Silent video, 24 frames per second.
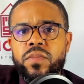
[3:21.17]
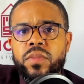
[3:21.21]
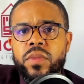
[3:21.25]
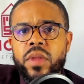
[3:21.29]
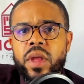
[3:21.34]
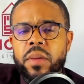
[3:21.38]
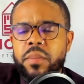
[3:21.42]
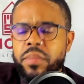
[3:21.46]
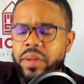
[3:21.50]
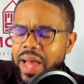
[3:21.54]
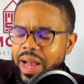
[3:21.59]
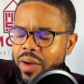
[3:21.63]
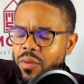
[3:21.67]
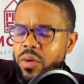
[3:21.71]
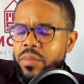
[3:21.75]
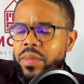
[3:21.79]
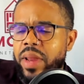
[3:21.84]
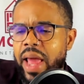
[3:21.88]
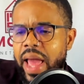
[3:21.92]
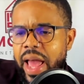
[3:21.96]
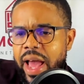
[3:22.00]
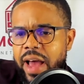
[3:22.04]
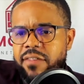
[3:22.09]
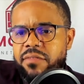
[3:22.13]
And black women
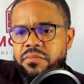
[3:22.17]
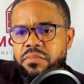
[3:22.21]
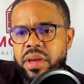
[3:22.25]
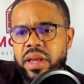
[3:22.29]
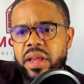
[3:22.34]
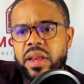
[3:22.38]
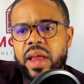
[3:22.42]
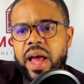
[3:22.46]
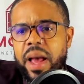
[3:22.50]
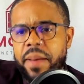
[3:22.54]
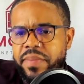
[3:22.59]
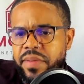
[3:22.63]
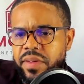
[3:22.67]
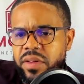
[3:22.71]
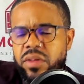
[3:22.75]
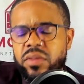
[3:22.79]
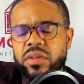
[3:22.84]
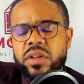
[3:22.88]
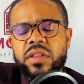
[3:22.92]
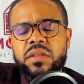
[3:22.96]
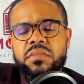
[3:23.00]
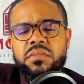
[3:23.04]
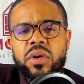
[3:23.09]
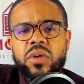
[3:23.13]
have been absolutely
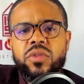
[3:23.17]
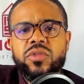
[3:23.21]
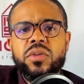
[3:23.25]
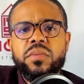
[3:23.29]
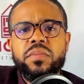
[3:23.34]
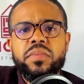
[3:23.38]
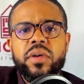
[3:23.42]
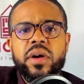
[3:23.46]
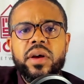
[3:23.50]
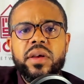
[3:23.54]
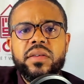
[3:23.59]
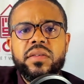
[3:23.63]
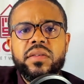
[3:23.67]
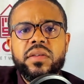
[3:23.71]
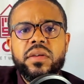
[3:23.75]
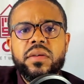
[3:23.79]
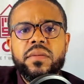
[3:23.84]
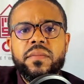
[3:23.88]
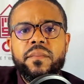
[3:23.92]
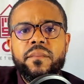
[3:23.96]
the most oppressed.